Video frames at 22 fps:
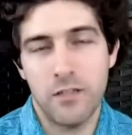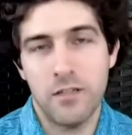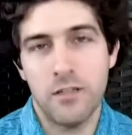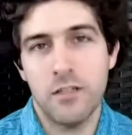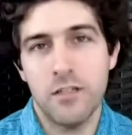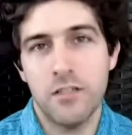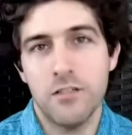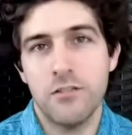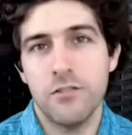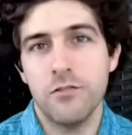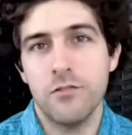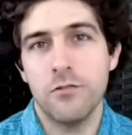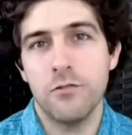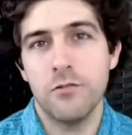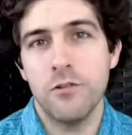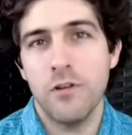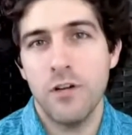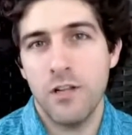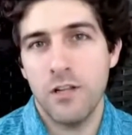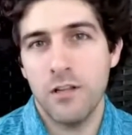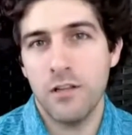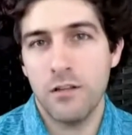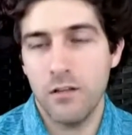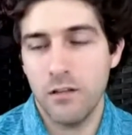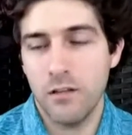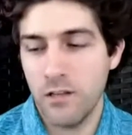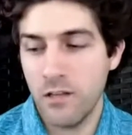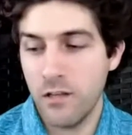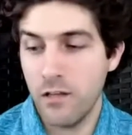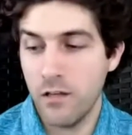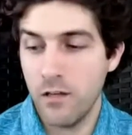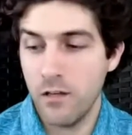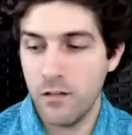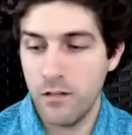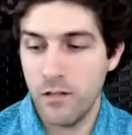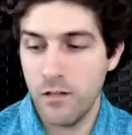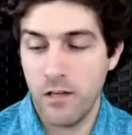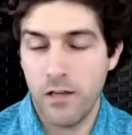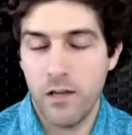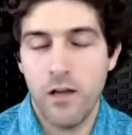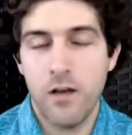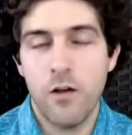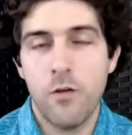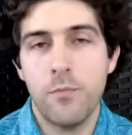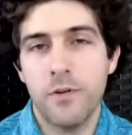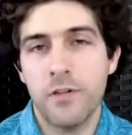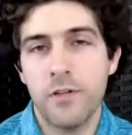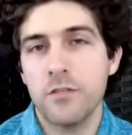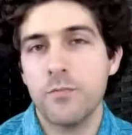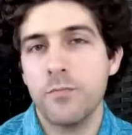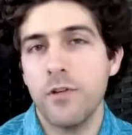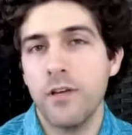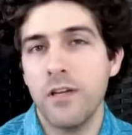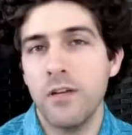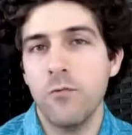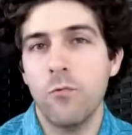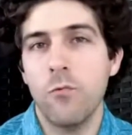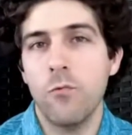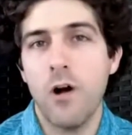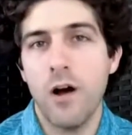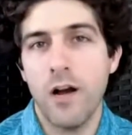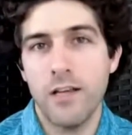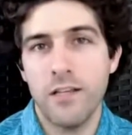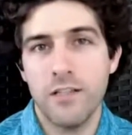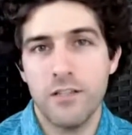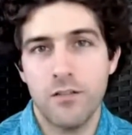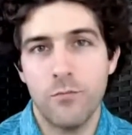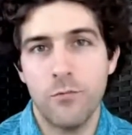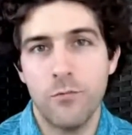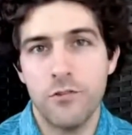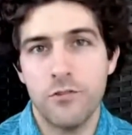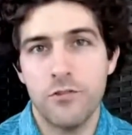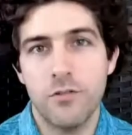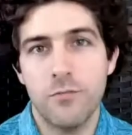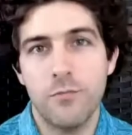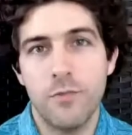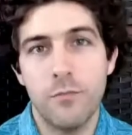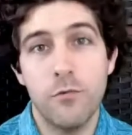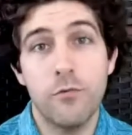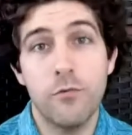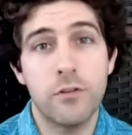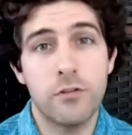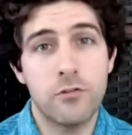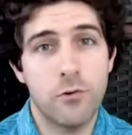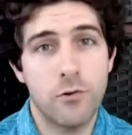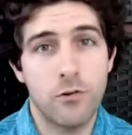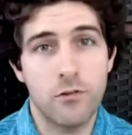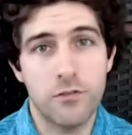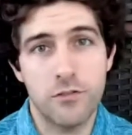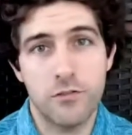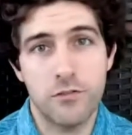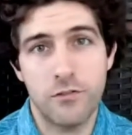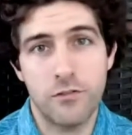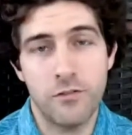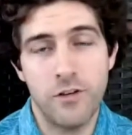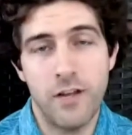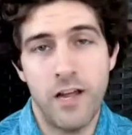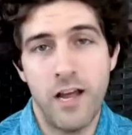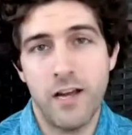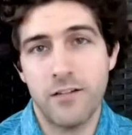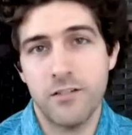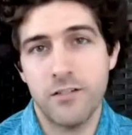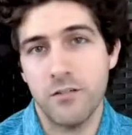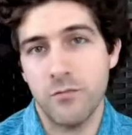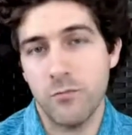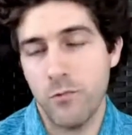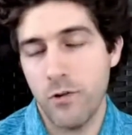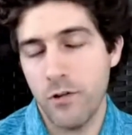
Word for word: You need to uh, help explain why someone should be moving towards a certain action,